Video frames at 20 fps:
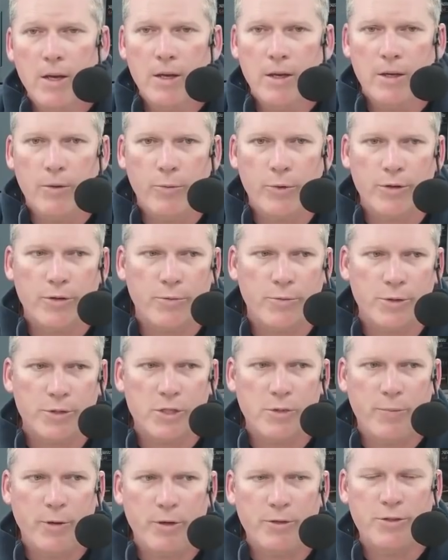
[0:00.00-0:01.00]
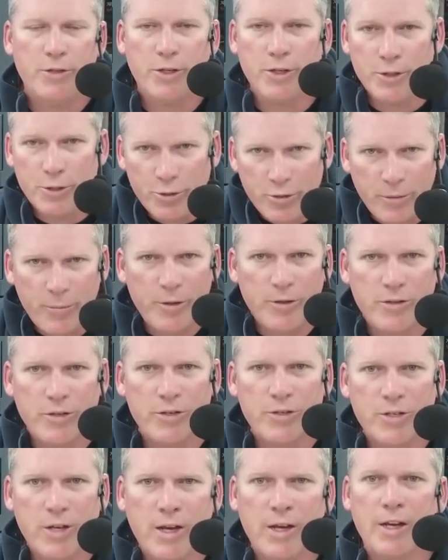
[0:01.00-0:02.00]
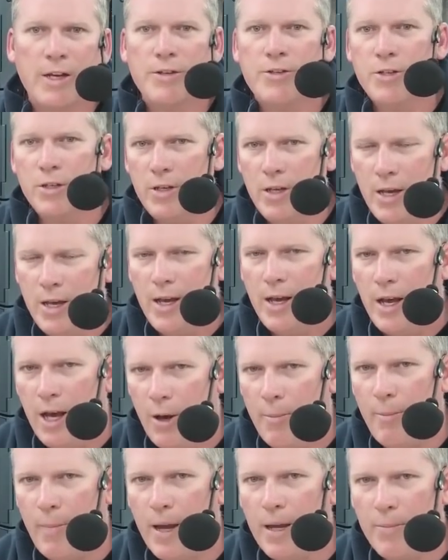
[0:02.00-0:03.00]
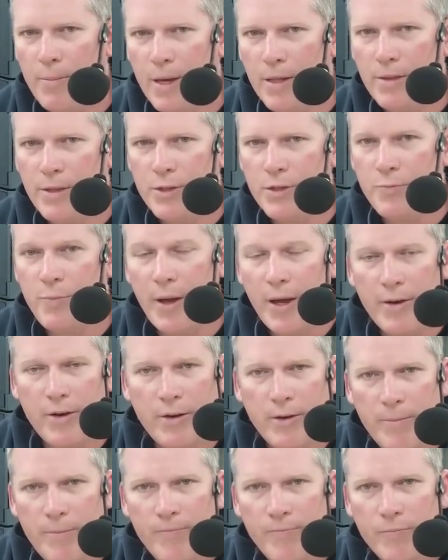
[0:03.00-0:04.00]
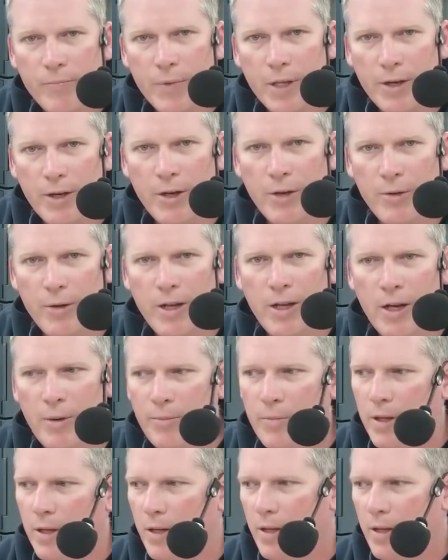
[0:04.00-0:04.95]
We're supposed to contribute to science and help make methods better, you know, and help